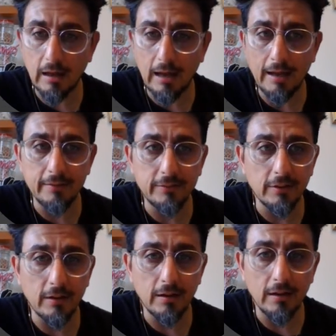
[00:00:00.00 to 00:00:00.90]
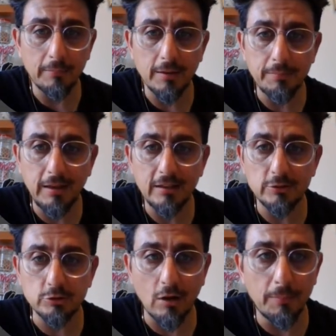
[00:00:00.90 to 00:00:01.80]
I'm going to be in
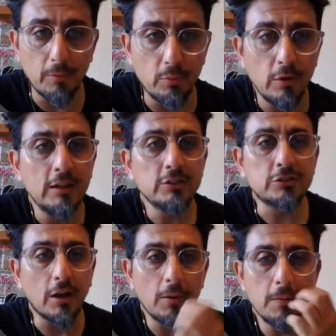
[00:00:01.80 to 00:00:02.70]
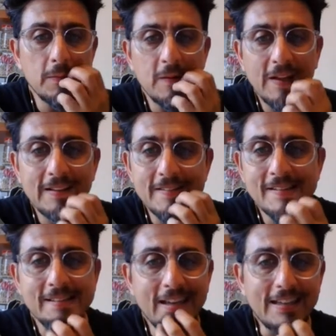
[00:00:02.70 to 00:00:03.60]
trouble. So
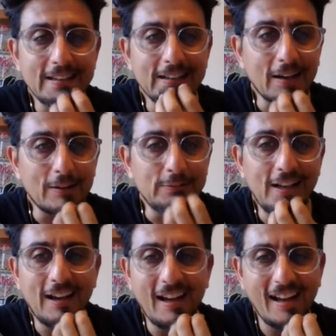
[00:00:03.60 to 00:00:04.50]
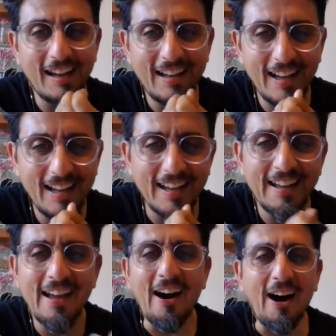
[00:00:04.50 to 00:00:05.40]
there you go.
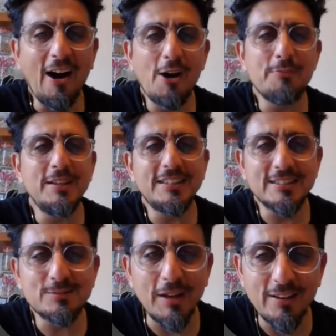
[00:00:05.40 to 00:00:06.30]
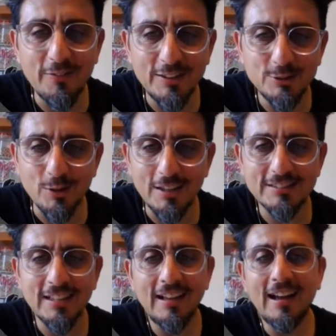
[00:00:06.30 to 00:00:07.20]
I hope this has been of
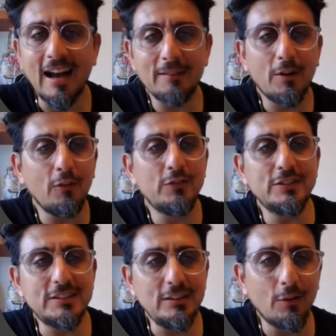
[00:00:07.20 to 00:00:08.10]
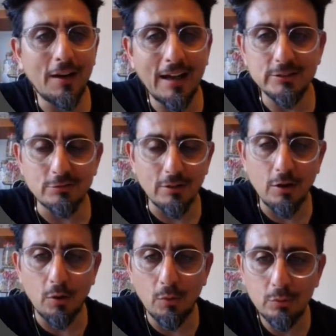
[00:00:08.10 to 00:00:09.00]
interest. I'm obviously not allowed to
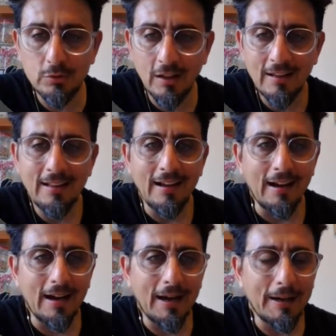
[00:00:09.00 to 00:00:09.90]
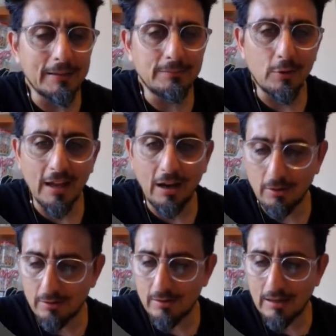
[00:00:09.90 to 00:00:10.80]
record
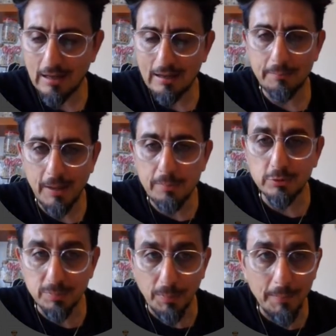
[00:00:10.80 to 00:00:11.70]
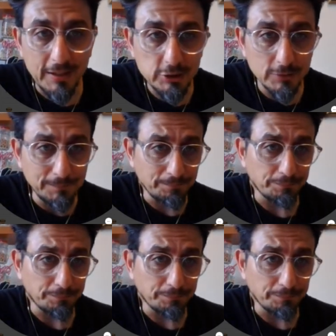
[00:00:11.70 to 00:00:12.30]
without people's permission.